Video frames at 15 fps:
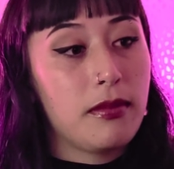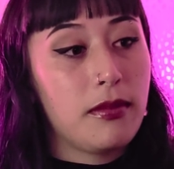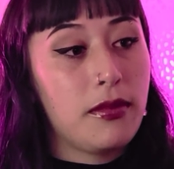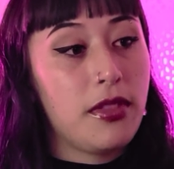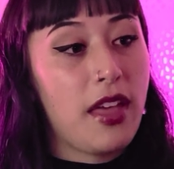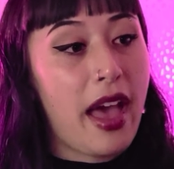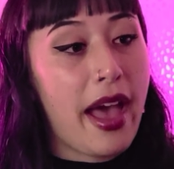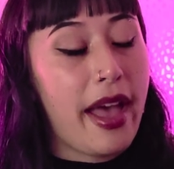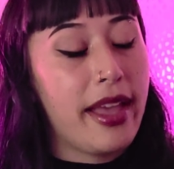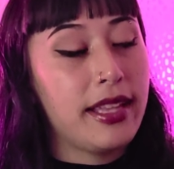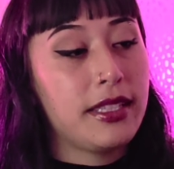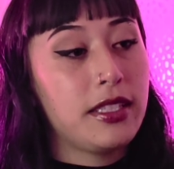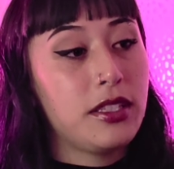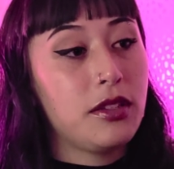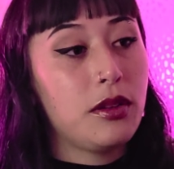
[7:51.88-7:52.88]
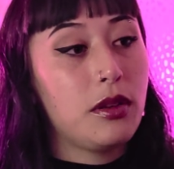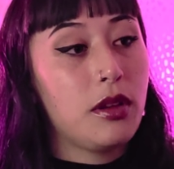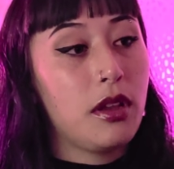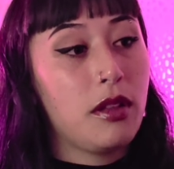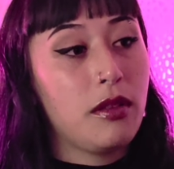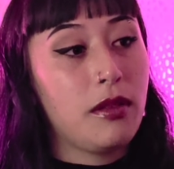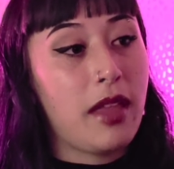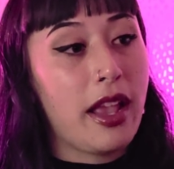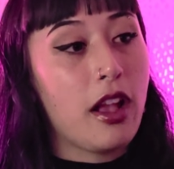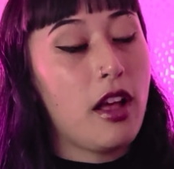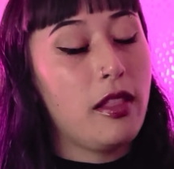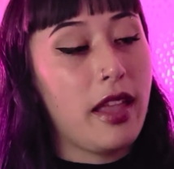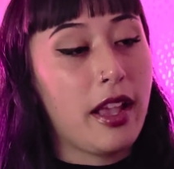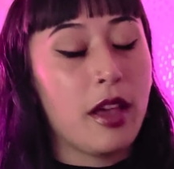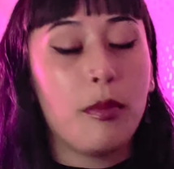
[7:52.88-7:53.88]
that
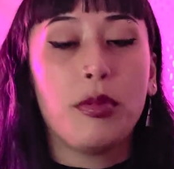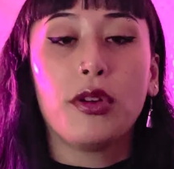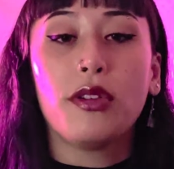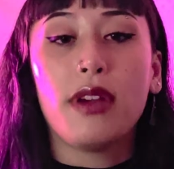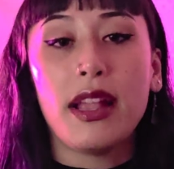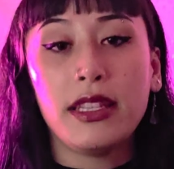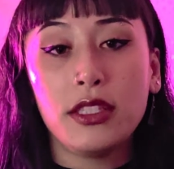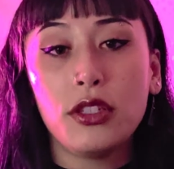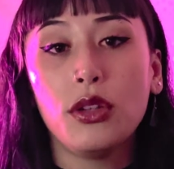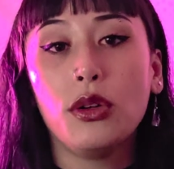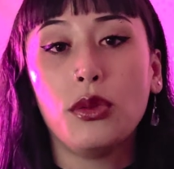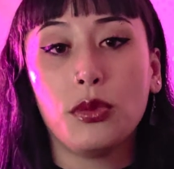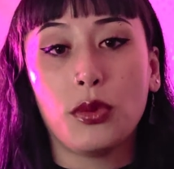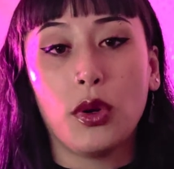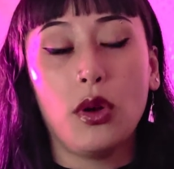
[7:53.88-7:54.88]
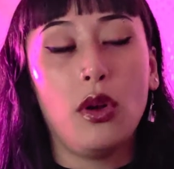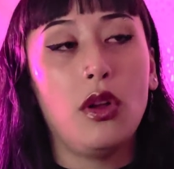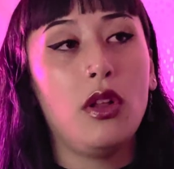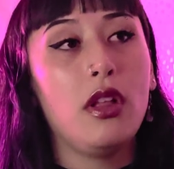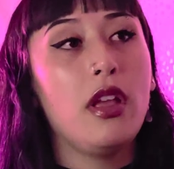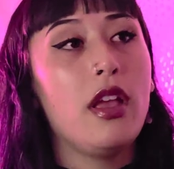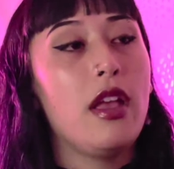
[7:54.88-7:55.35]
like a parental role.